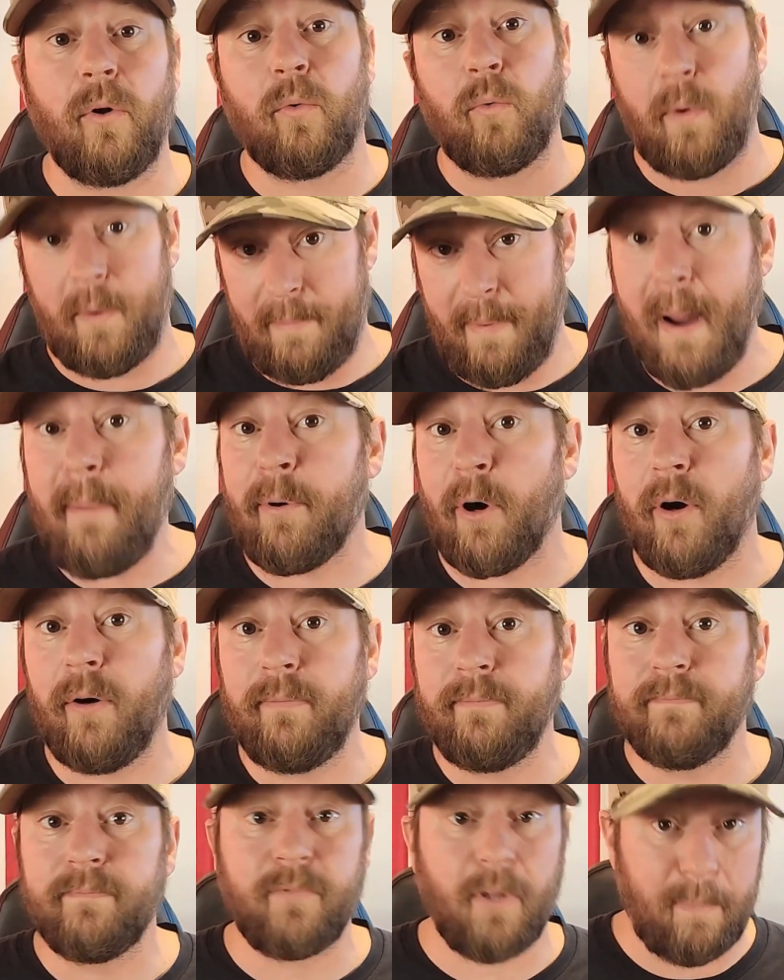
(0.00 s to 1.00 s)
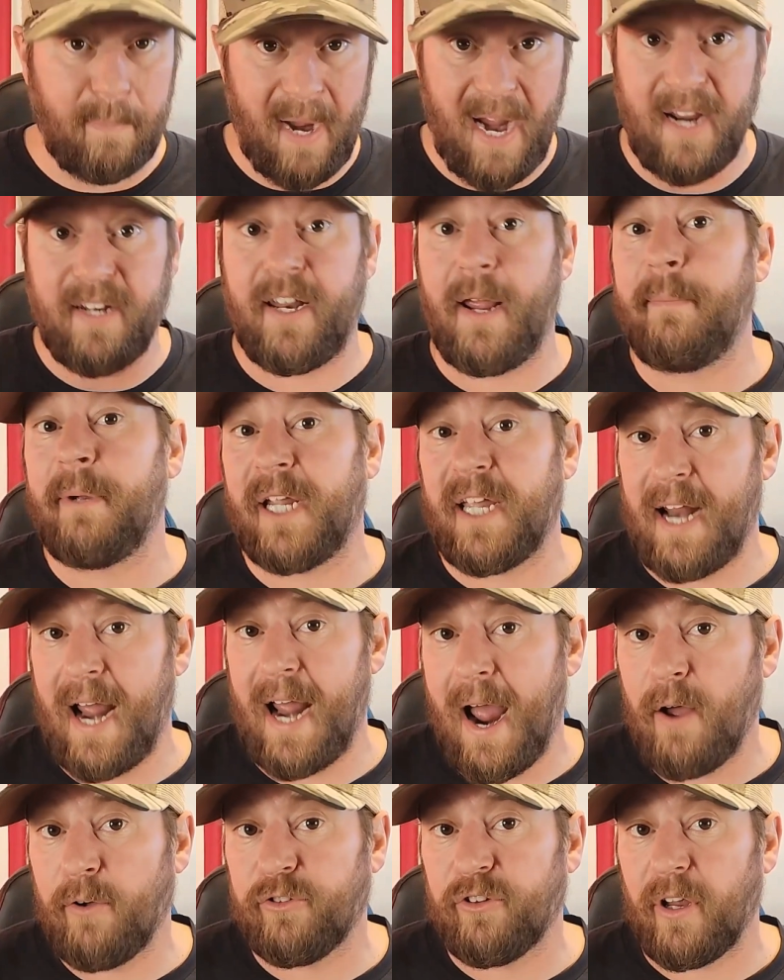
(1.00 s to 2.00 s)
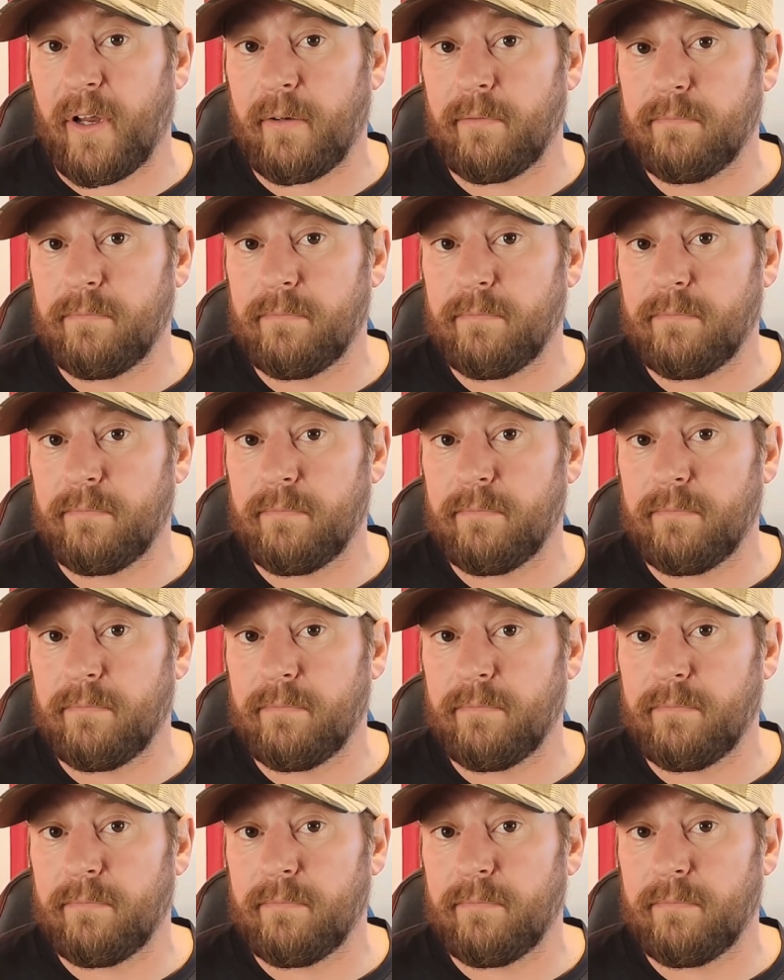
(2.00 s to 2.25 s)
Remember the pandemic and housing.